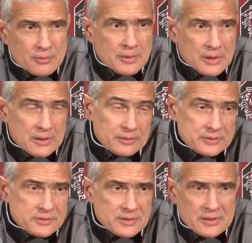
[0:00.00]
You know,
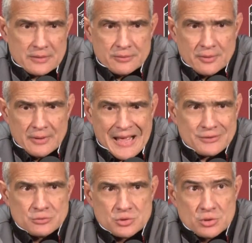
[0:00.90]
it's they're
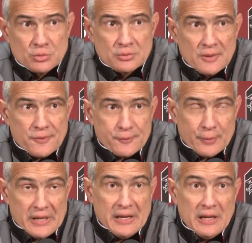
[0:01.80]
not shooting the
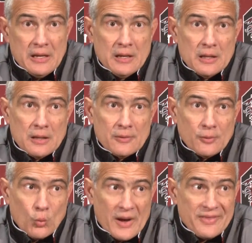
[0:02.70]
three
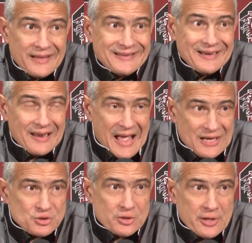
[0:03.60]
the way they did
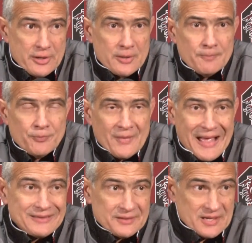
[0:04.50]
last year
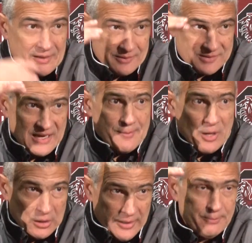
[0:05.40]
at the same
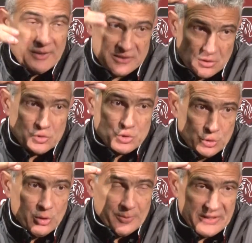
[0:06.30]
clip. They still
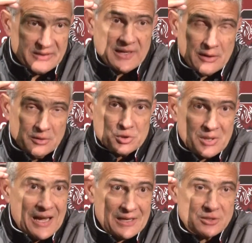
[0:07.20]
shoot them, and they take good
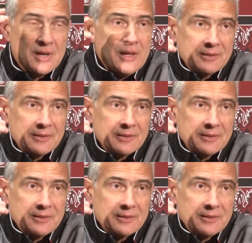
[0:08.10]
shots.